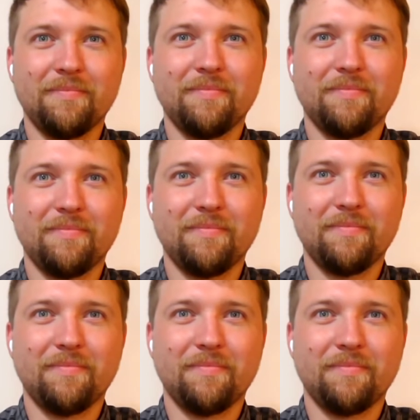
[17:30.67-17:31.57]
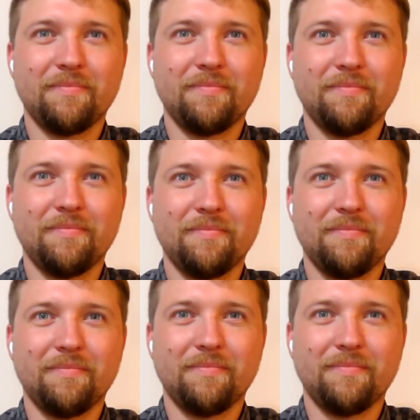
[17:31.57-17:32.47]

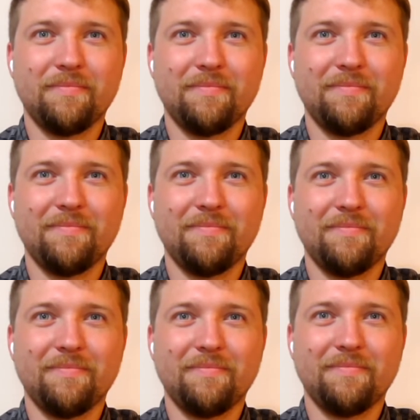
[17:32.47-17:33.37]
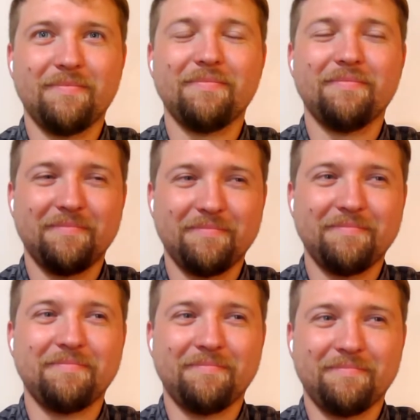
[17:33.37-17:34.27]

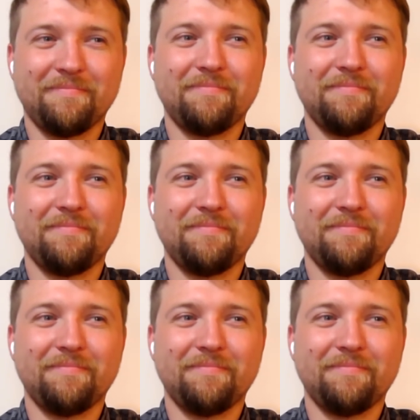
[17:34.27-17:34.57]
No words are spoken by the person on screen.